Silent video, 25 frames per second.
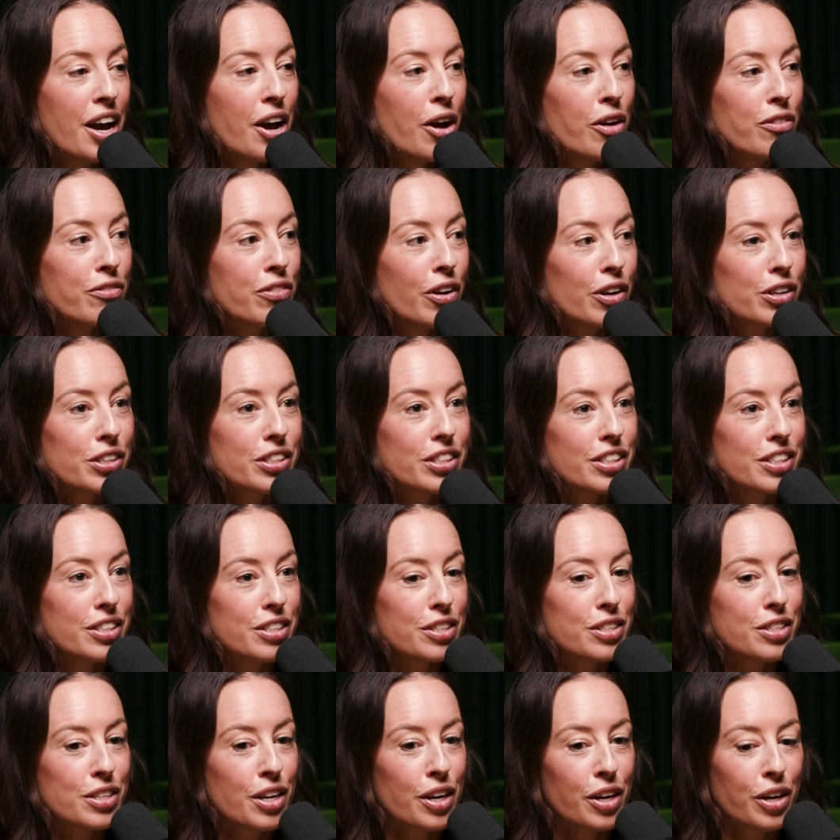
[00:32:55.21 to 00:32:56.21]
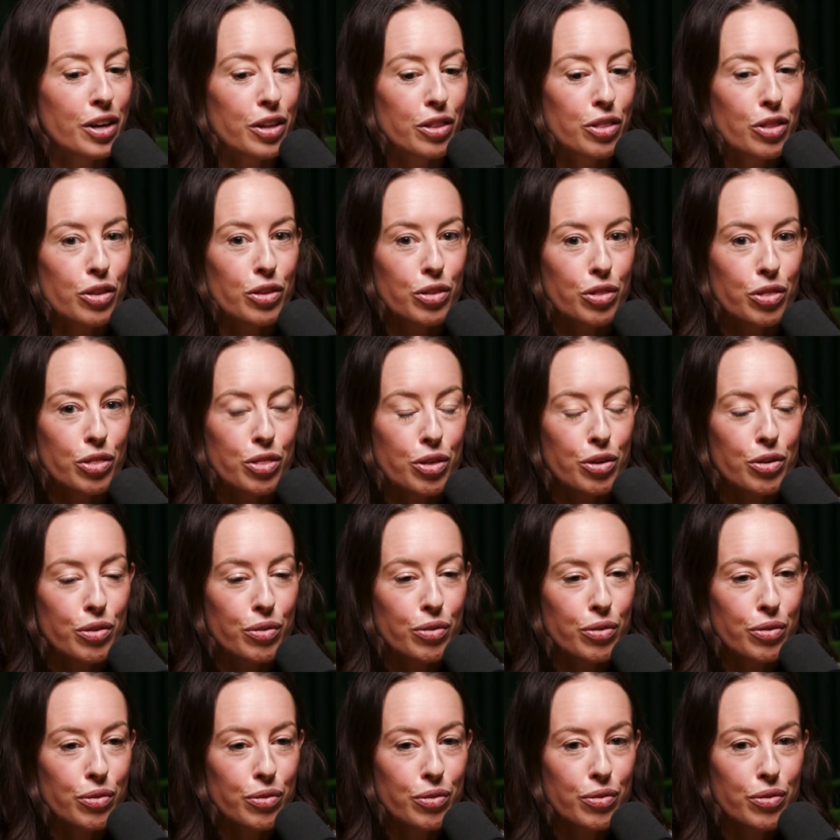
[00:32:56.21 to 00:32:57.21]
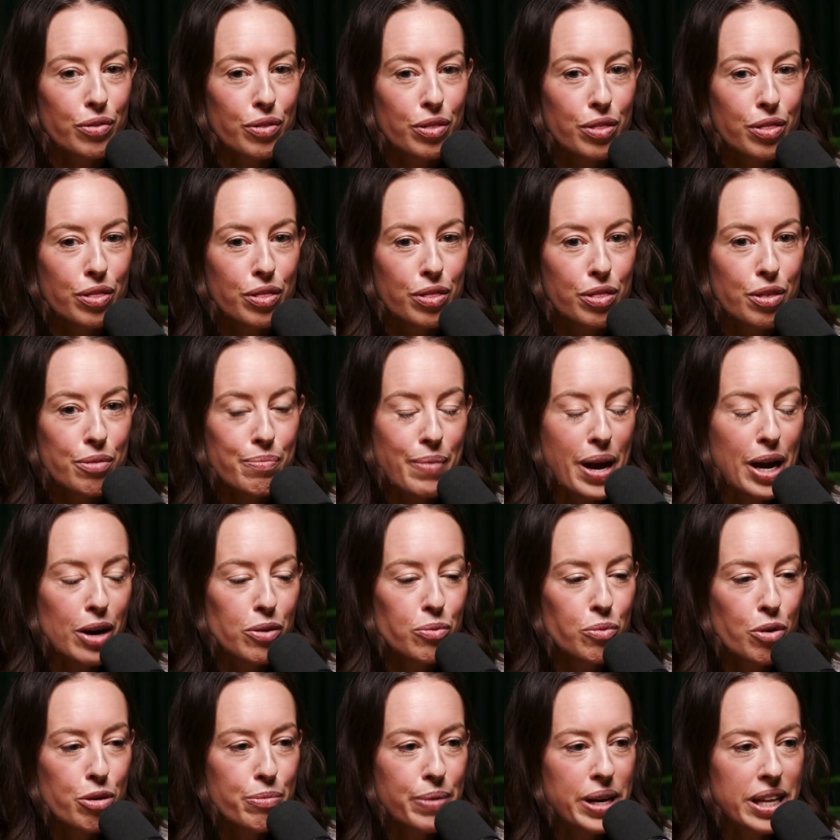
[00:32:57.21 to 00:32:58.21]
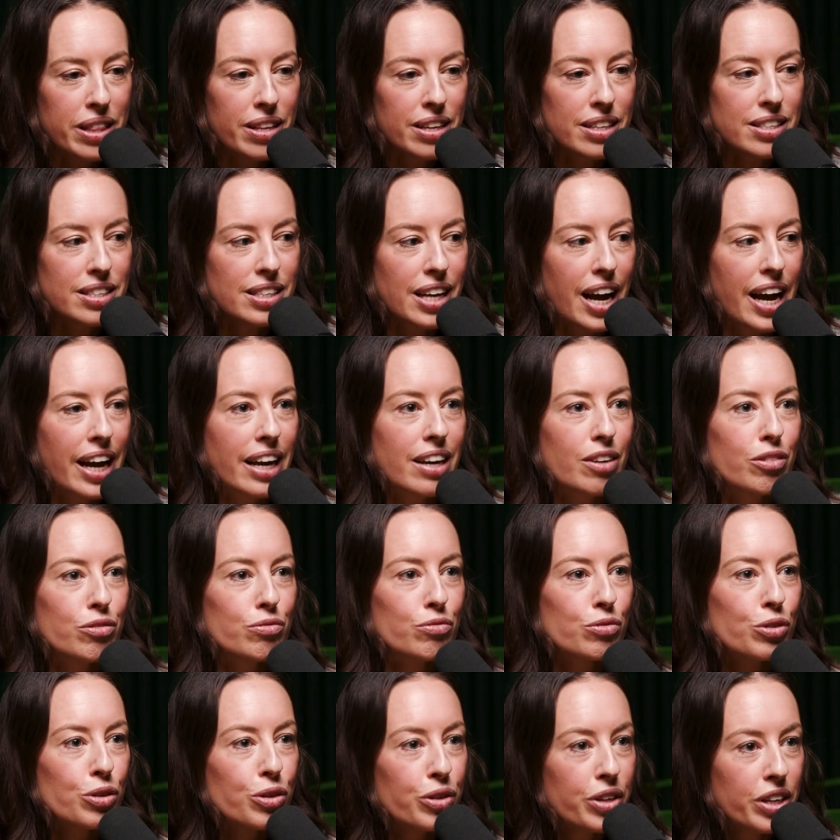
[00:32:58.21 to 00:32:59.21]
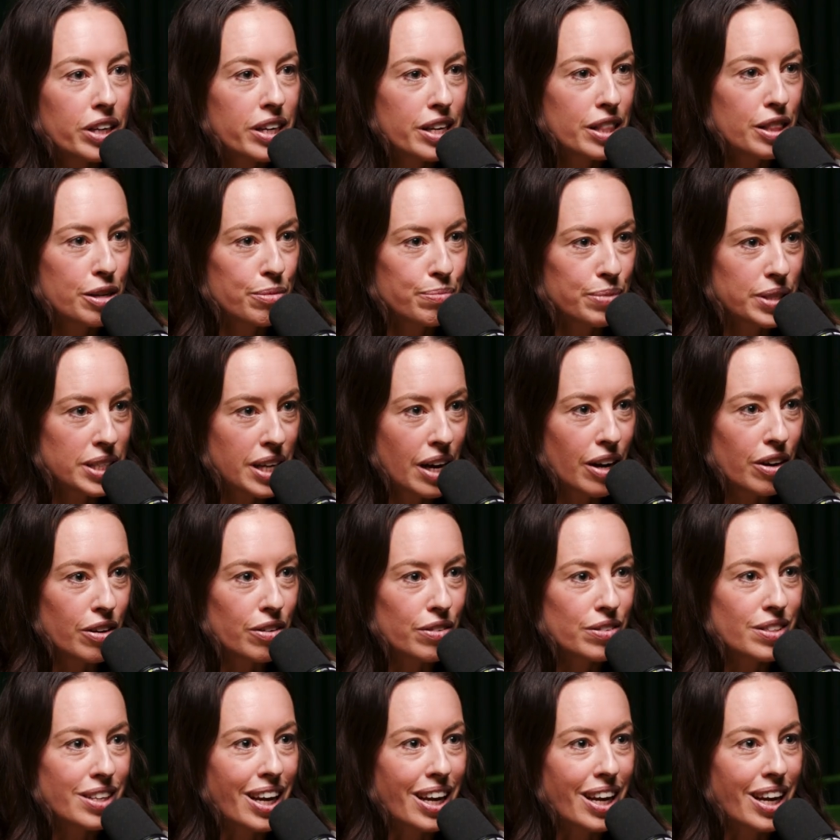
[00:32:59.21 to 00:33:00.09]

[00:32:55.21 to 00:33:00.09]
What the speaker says: versus the man or woman that's like rooted in themselves.